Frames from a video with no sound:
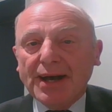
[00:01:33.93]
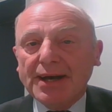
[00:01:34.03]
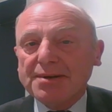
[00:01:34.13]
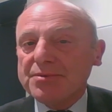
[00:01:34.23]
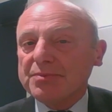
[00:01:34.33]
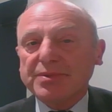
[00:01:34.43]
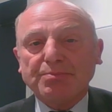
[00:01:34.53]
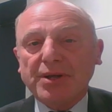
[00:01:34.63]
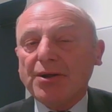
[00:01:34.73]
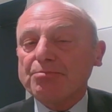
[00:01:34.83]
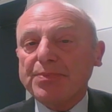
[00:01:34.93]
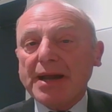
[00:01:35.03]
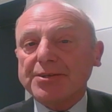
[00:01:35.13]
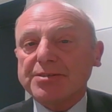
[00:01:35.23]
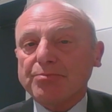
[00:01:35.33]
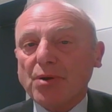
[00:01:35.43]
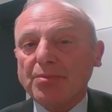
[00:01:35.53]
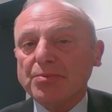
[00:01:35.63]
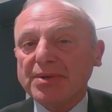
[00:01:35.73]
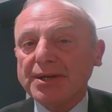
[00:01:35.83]
But on balance of
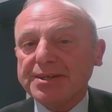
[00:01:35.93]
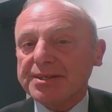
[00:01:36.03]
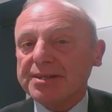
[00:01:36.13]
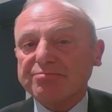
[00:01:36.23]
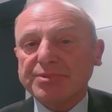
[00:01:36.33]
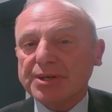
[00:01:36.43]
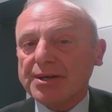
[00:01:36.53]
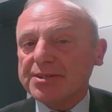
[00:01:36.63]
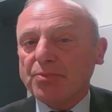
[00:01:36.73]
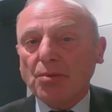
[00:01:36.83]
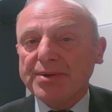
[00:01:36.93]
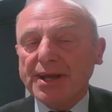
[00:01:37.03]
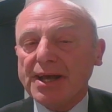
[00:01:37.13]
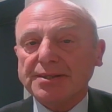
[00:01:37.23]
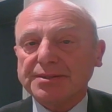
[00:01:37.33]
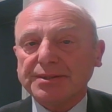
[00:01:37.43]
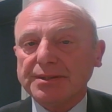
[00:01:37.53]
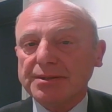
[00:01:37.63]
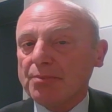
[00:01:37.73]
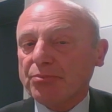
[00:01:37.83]
probability, Charles probably has